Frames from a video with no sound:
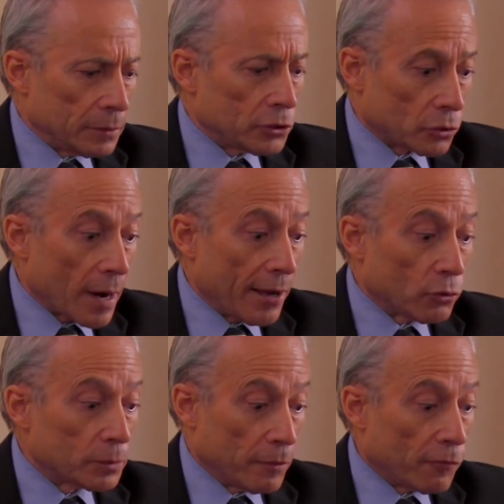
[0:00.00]

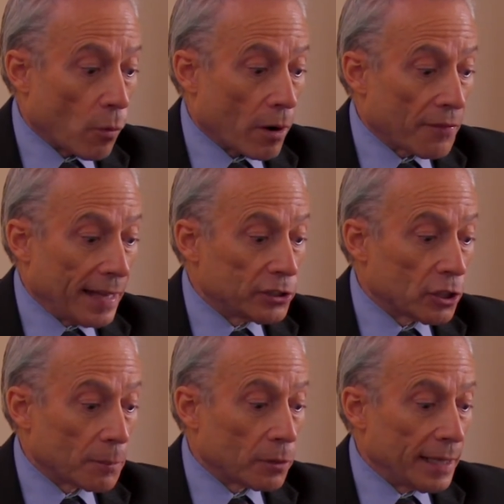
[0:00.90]
trials before that
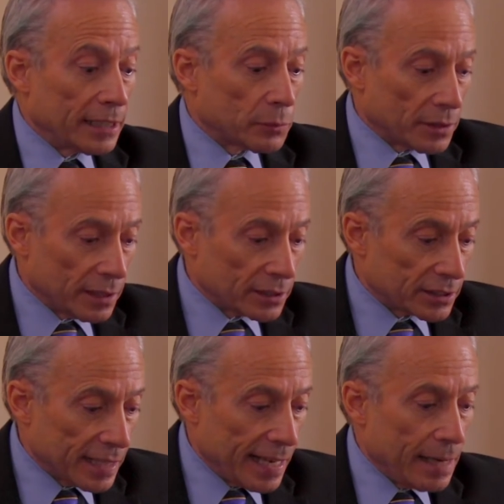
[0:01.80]
took place with the
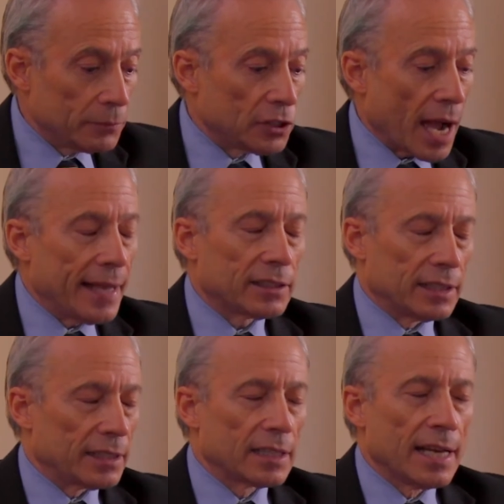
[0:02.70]
same
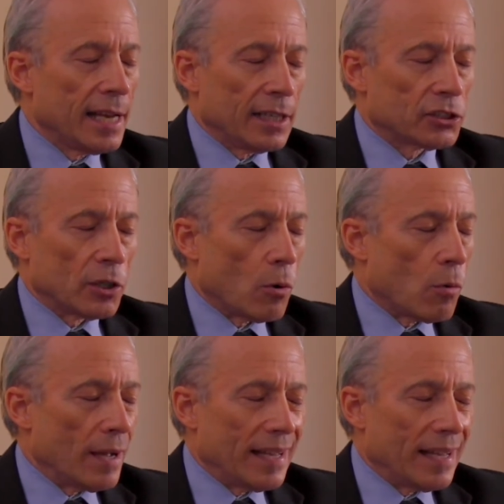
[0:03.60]
diocese. So